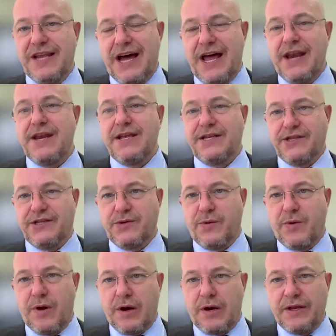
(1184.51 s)
done
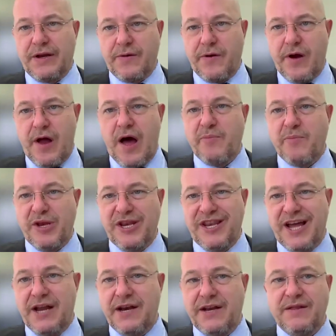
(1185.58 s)
historically or not
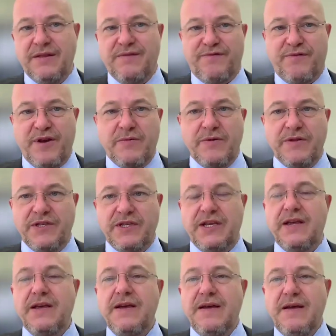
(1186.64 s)
been done in the
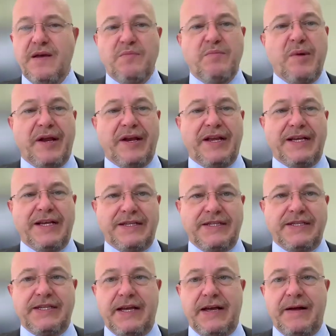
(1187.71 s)
frequency. But
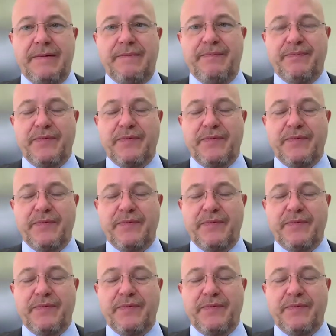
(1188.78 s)
as